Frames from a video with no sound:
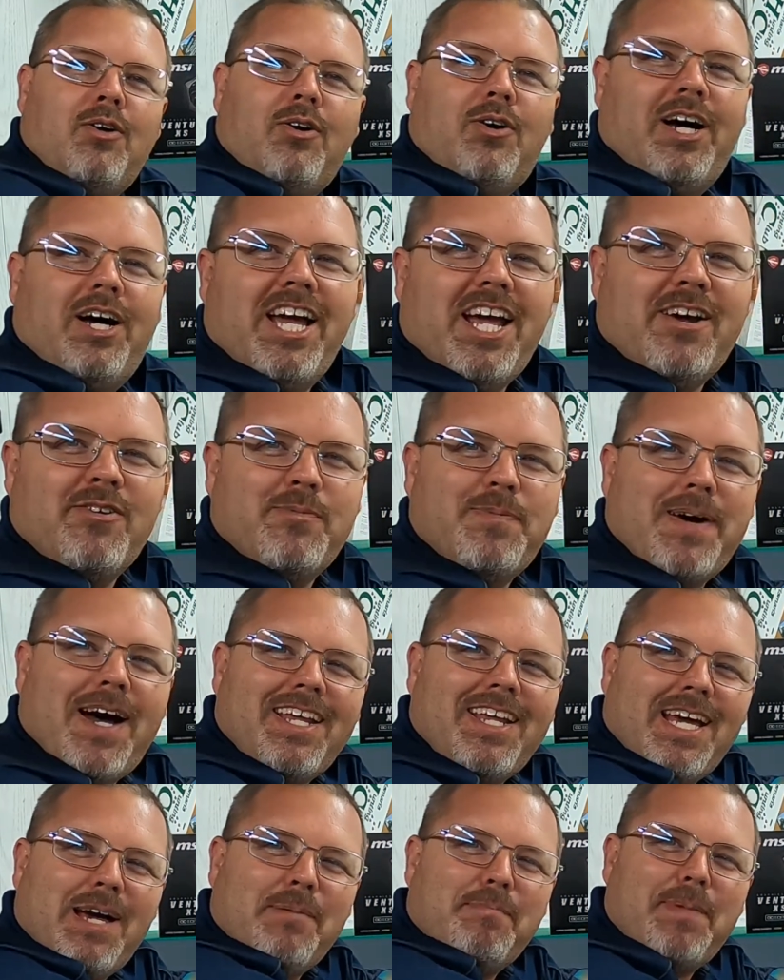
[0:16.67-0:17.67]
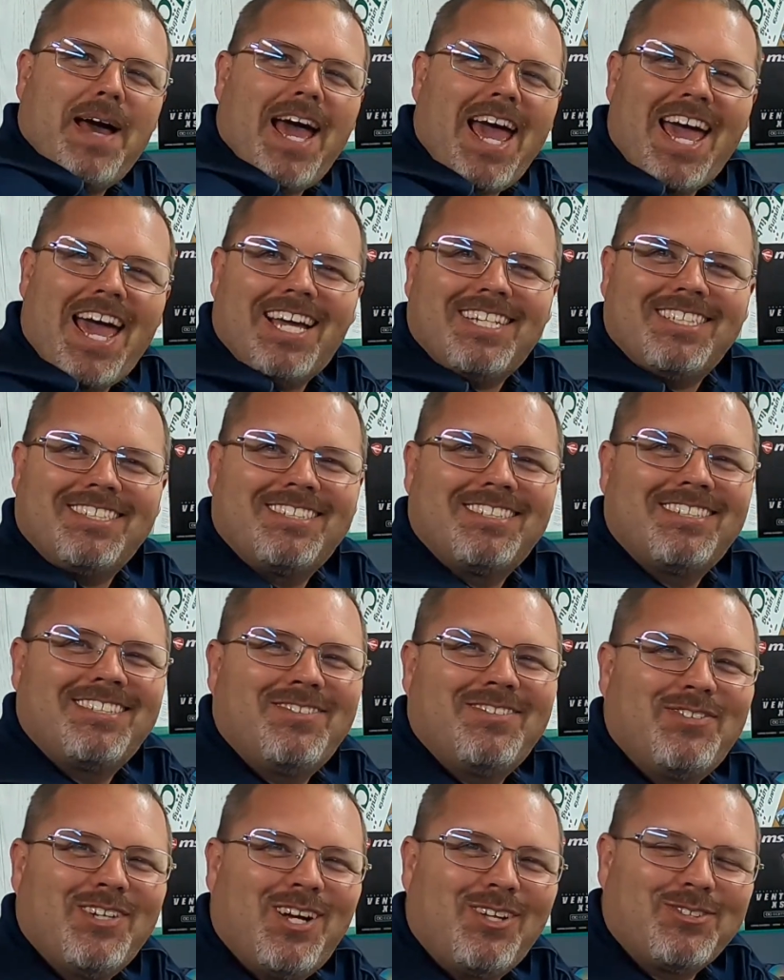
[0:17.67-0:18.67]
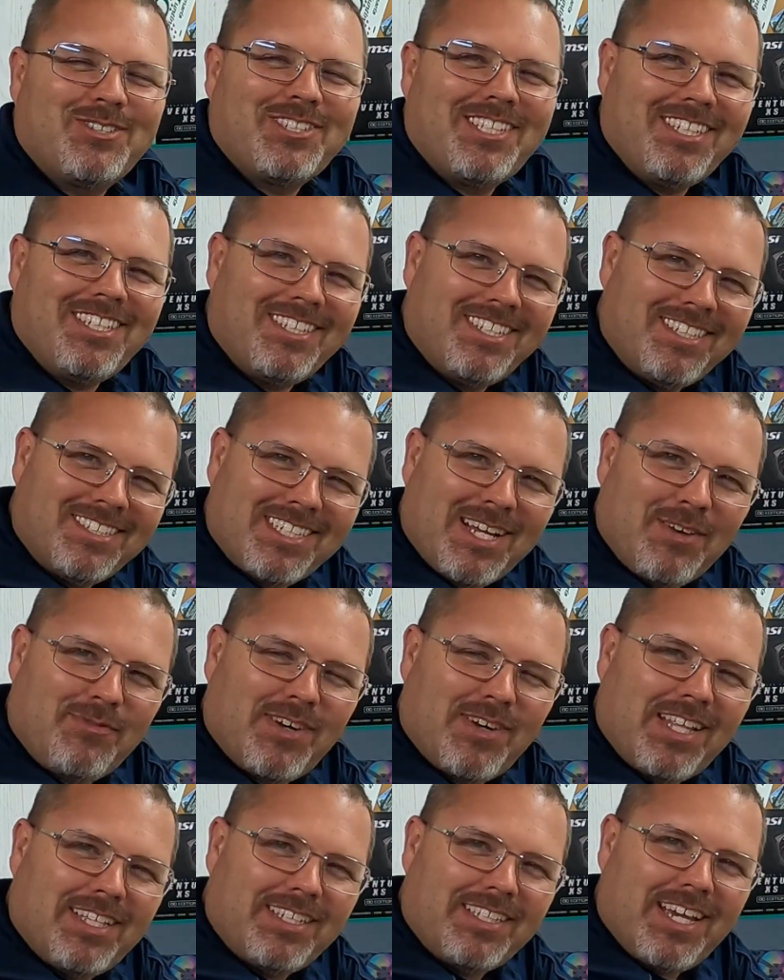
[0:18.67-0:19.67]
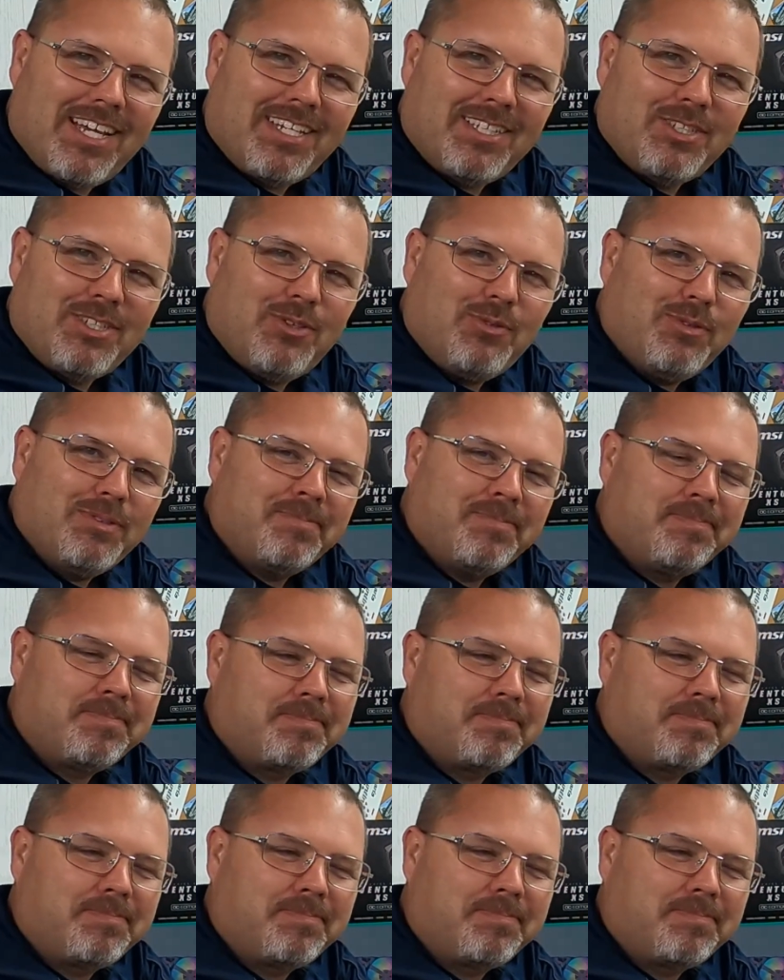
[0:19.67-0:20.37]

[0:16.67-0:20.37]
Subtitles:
Well, hey everybody, I'm back. Y'all seeing this? I finally got it going.